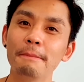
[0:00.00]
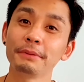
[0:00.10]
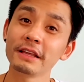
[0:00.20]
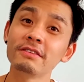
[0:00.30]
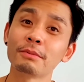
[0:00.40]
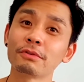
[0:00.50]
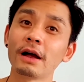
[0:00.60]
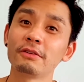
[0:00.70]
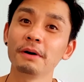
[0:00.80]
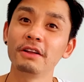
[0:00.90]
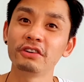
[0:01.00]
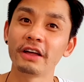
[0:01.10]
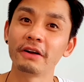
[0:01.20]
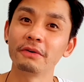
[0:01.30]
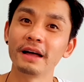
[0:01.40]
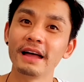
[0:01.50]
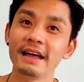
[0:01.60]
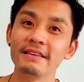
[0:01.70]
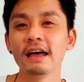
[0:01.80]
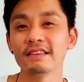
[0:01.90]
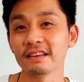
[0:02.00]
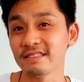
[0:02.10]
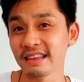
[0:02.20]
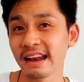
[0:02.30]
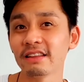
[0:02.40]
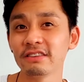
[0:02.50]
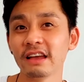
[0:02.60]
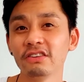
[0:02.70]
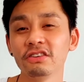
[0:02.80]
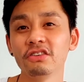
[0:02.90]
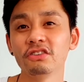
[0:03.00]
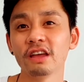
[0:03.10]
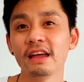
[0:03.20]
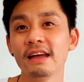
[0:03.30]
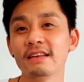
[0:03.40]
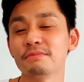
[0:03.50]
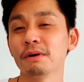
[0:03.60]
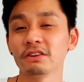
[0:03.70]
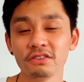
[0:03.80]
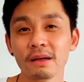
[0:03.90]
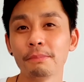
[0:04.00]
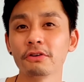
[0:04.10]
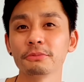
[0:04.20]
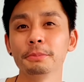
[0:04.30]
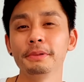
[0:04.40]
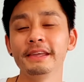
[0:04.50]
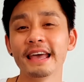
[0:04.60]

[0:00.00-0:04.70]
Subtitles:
please subscribe to my channel as I set out to actually share as much as I possibly